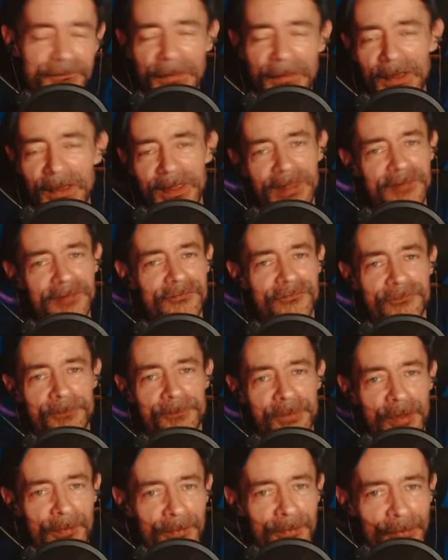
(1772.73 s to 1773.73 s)
It's
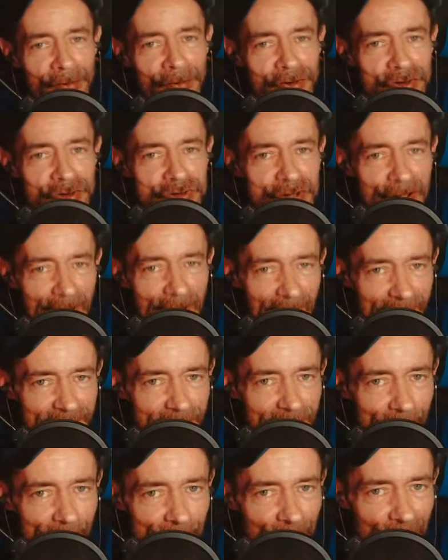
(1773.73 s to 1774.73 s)
probably just an ad
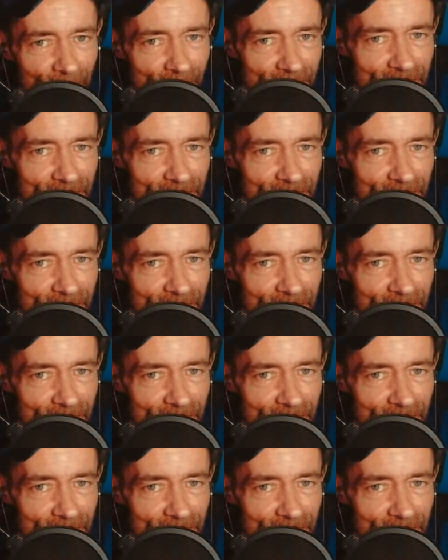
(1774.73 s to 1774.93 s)
that plays